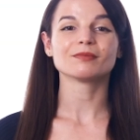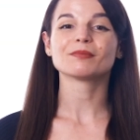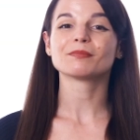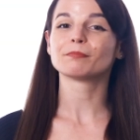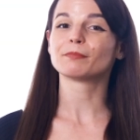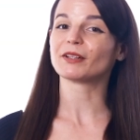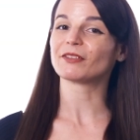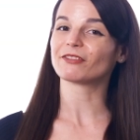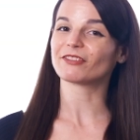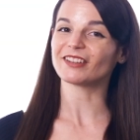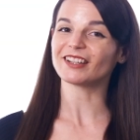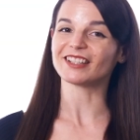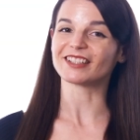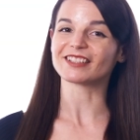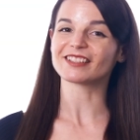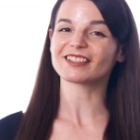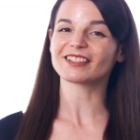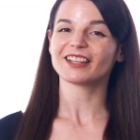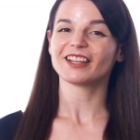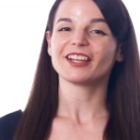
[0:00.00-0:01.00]
But
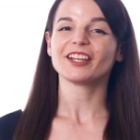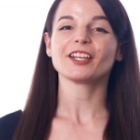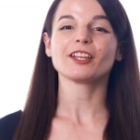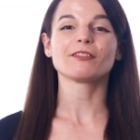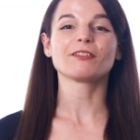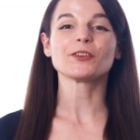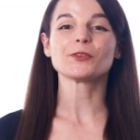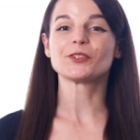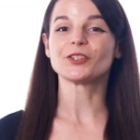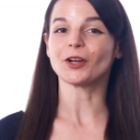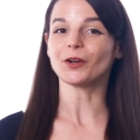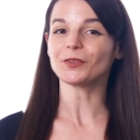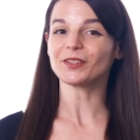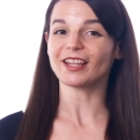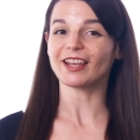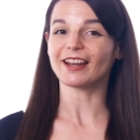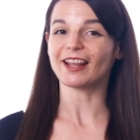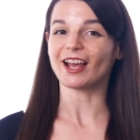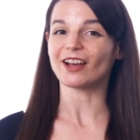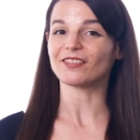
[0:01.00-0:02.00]
first, if you don't
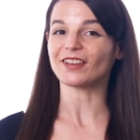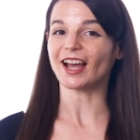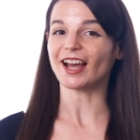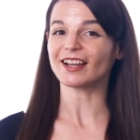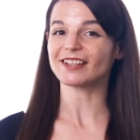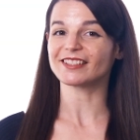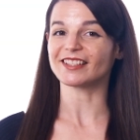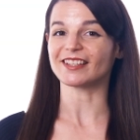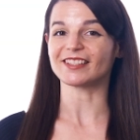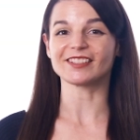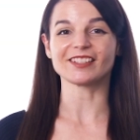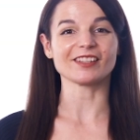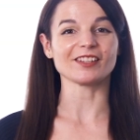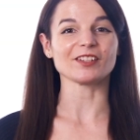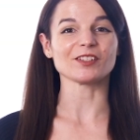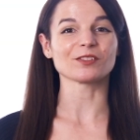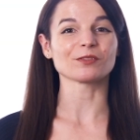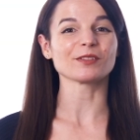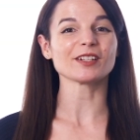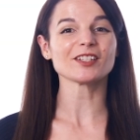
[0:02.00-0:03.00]
yet have access to
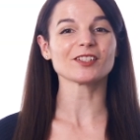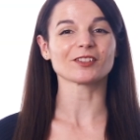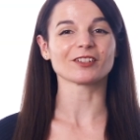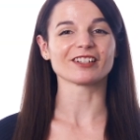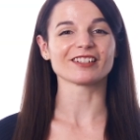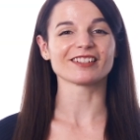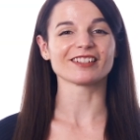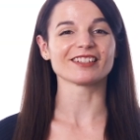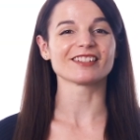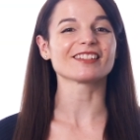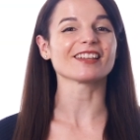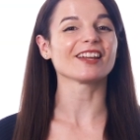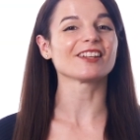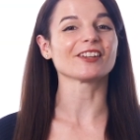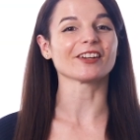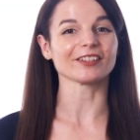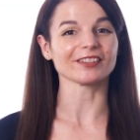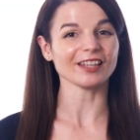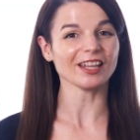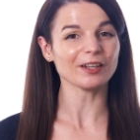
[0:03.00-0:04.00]
these resources and
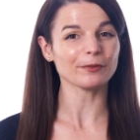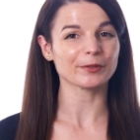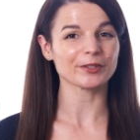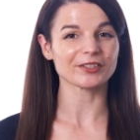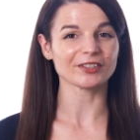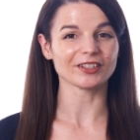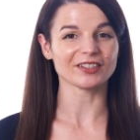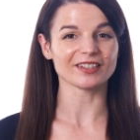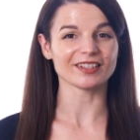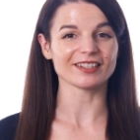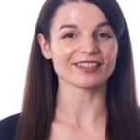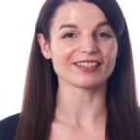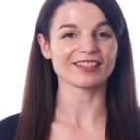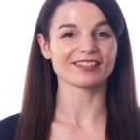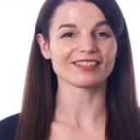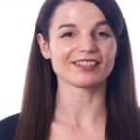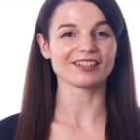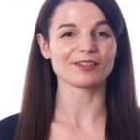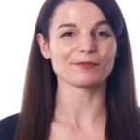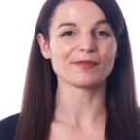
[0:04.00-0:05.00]
our language learning
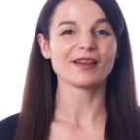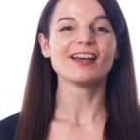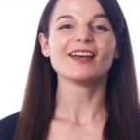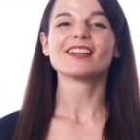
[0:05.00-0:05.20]
system,